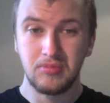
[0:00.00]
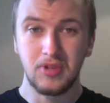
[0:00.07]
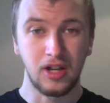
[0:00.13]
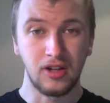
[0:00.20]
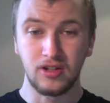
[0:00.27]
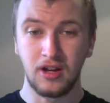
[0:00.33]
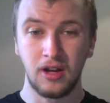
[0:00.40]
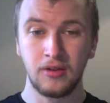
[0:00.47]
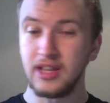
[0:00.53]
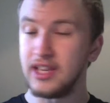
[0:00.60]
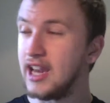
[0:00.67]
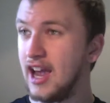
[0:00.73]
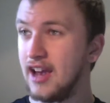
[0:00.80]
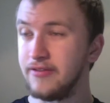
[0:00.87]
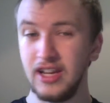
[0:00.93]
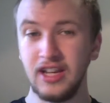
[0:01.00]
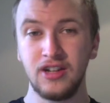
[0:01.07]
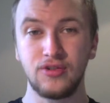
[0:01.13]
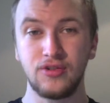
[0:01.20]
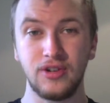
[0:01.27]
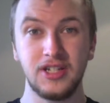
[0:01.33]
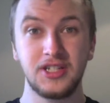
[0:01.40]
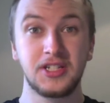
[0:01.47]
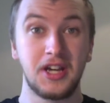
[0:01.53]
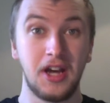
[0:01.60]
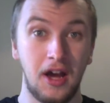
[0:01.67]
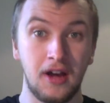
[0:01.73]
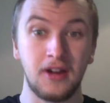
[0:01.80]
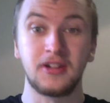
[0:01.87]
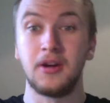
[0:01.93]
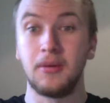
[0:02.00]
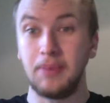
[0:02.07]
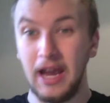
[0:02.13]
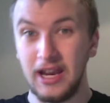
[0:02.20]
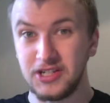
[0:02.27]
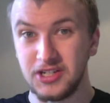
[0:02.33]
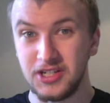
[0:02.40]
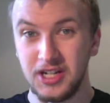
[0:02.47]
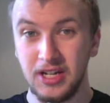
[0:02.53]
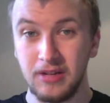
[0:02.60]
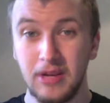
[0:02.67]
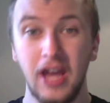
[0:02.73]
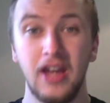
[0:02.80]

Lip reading: and clothing have increased card capacity,